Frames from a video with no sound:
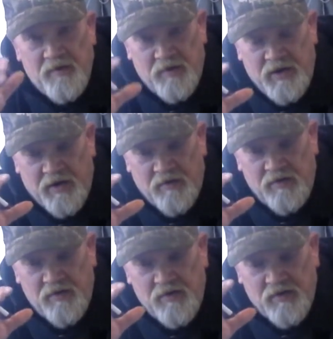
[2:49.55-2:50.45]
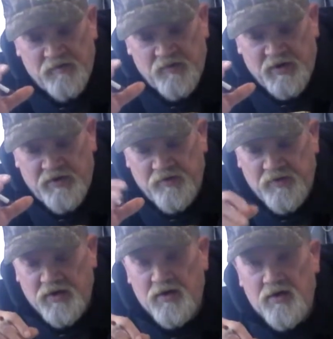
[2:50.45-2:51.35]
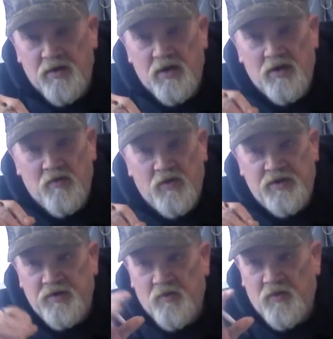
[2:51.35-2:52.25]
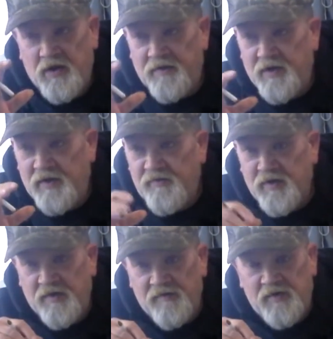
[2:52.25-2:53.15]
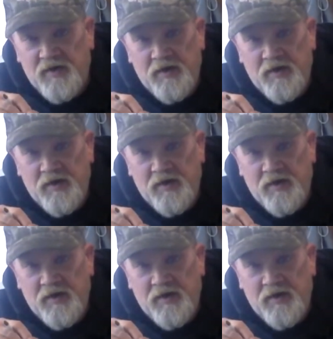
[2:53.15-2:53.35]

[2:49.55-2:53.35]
N, is for nitrogen, which what it does is